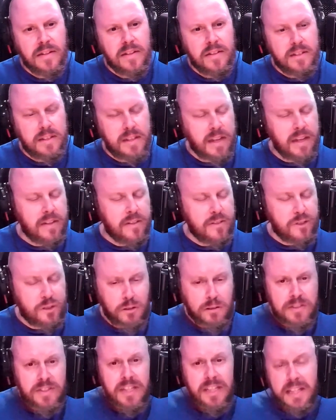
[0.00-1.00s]
Yeah,
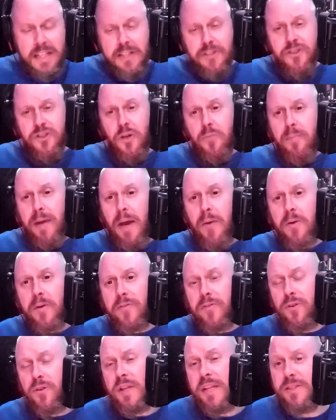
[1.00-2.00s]
storytelling is so
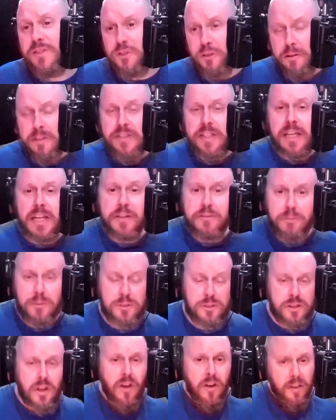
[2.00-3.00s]
powerful, and storytelling through
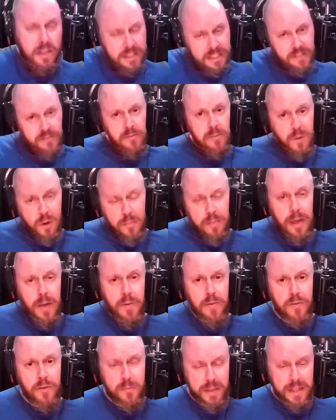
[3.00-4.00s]
song is even more
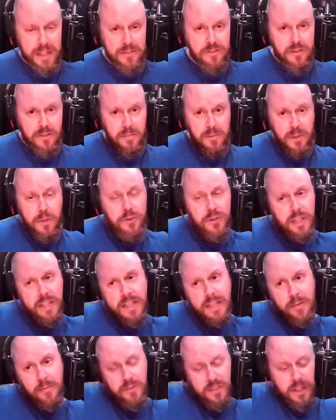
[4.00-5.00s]
powerful because the music
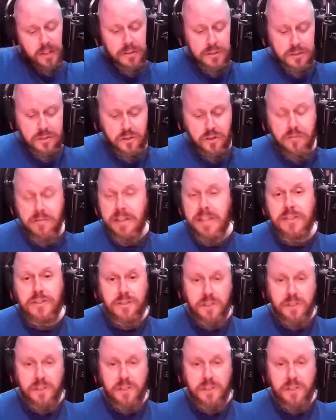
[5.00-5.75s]
helps tell the stories.